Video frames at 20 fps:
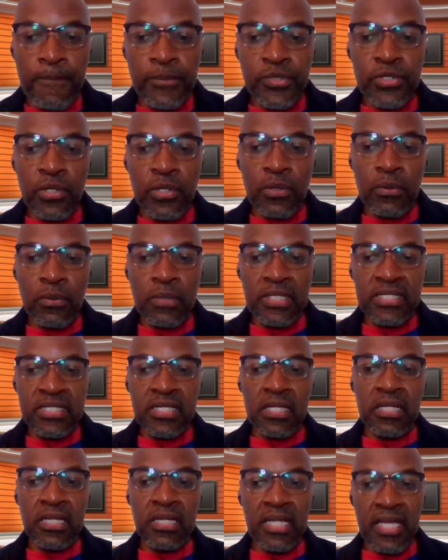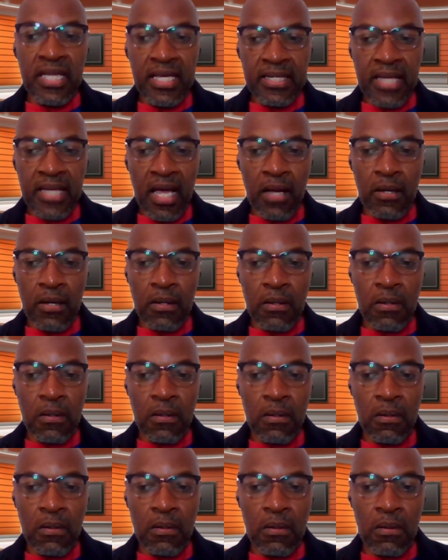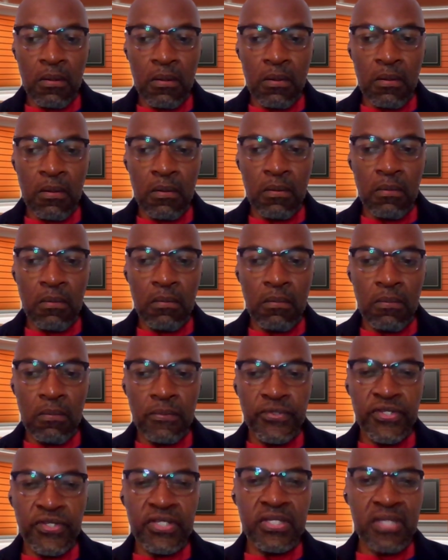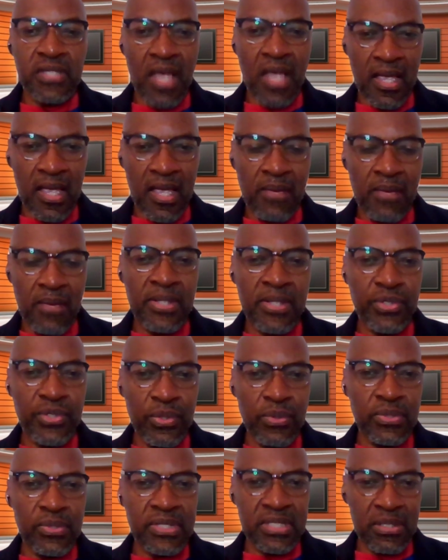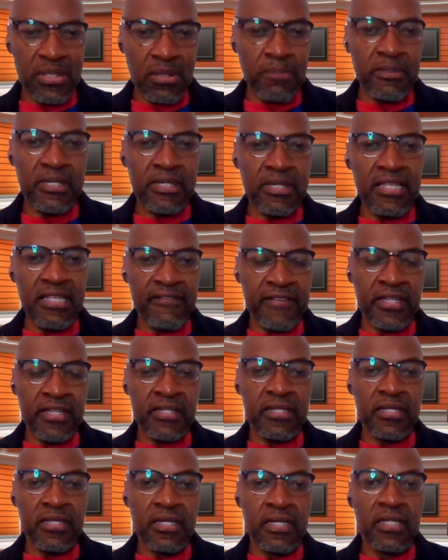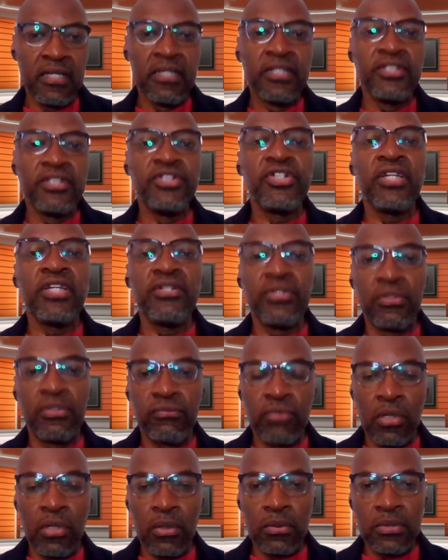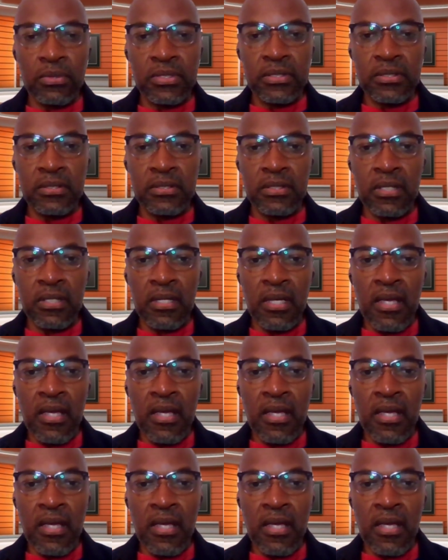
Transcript: So it's clear that society, we do still believe in gender roles.